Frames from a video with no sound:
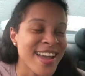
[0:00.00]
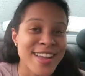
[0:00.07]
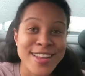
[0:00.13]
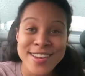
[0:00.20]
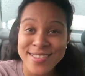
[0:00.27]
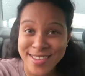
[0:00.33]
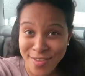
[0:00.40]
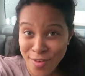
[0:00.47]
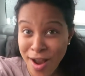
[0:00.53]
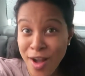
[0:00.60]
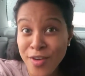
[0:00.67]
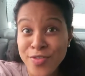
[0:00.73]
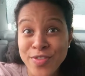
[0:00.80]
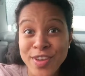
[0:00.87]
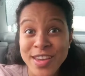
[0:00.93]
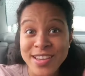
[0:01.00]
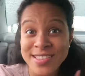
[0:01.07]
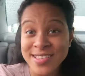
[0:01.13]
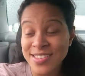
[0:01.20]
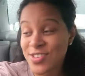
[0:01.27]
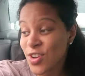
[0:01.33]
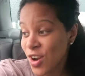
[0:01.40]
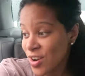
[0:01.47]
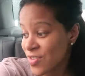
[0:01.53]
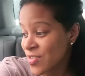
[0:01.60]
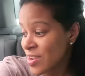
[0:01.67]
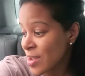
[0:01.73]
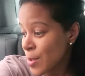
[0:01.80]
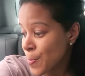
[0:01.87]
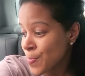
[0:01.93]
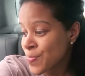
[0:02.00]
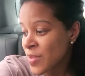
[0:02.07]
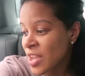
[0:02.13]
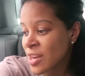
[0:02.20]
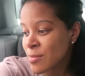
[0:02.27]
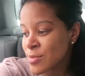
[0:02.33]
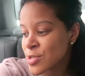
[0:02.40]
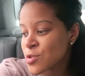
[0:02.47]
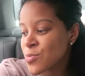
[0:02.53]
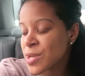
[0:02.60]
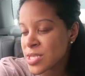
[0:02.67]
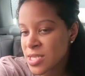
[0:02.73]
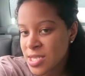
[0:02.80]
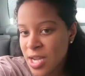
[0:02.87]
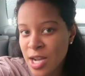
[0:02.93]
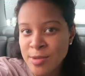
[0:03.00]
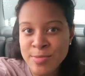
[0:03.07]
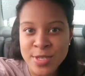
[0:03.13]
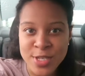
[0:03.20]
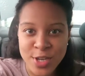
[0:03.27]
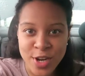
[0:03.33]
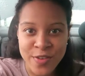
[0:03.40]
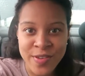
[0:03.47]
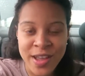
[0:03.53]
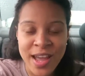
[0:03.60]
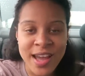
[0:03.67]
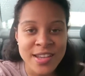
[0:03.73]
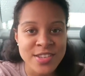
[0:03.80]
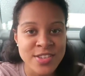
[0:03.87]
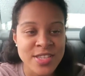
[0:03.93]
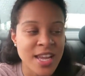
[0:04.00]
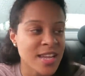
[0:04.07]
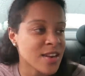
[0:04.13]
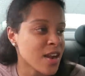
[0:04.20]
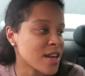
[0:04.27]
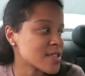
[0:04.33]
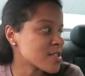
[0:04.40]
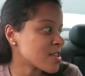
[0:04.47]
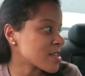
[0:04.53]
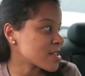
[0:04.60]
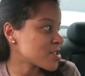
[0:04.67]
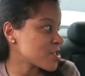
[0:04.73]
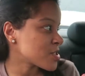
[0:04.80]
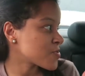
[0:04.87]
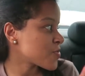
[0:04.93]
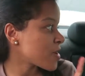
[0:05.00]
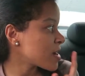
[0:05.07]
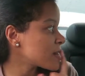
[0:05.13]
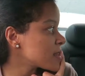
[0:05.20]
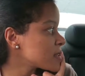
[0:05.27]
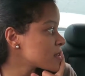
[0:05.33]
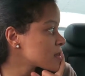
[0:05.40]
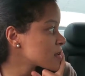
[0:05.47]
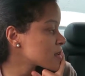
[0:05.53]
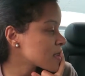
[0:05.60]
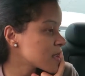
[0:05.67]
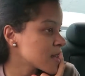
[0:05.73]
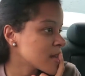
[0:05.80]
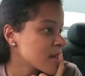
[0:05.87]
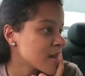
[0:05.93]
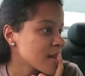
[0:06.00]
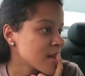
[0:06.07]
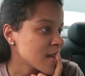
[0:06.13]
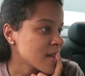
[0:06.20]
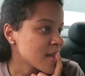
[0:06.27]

And Ralphie is starving. And I'm assuming Dom's starving. I just had a hot dog and cheese fries. I just want a salad.